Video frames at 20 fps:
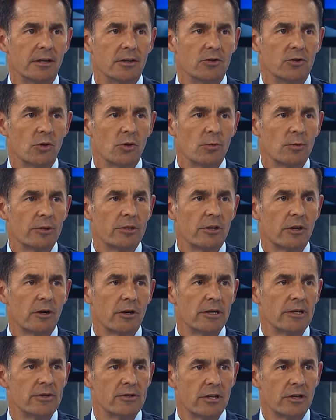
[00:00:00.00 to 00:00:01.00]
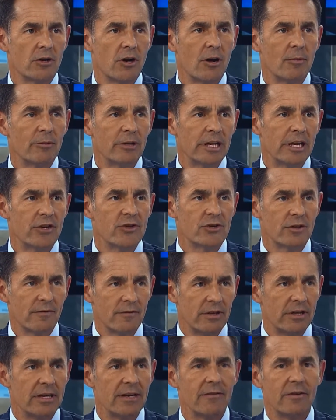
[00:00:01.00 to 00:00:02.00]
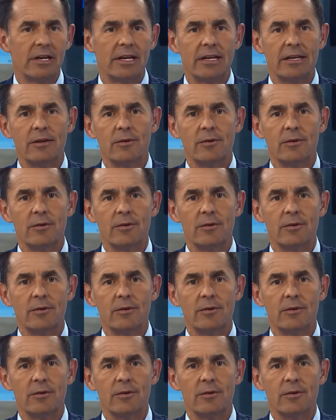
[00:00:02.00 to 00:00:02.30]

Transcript: Total return is the combination of the dividend